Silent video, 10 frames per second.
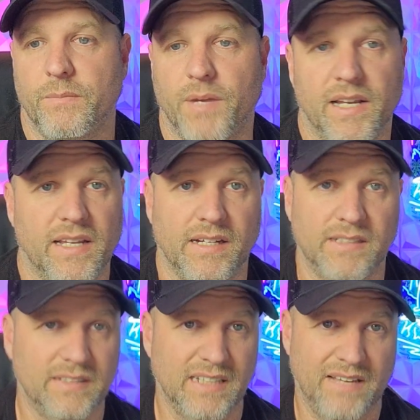but
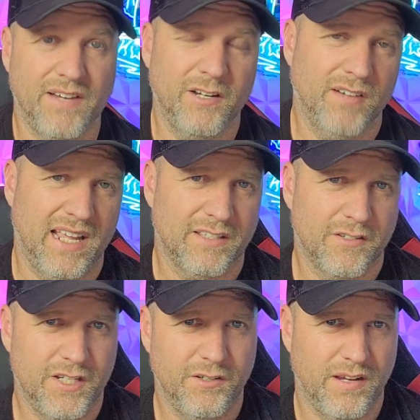if I don't
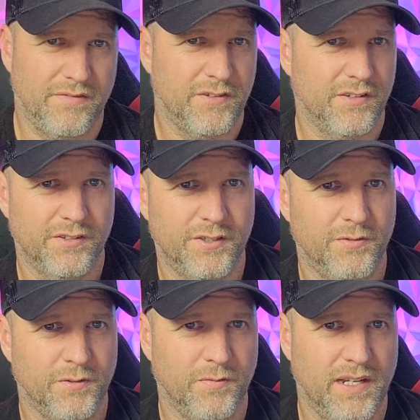answer you after
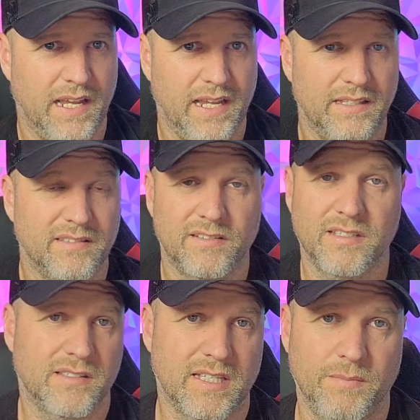two or three days,
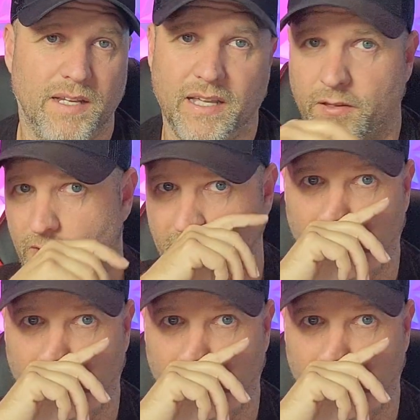just send me another one.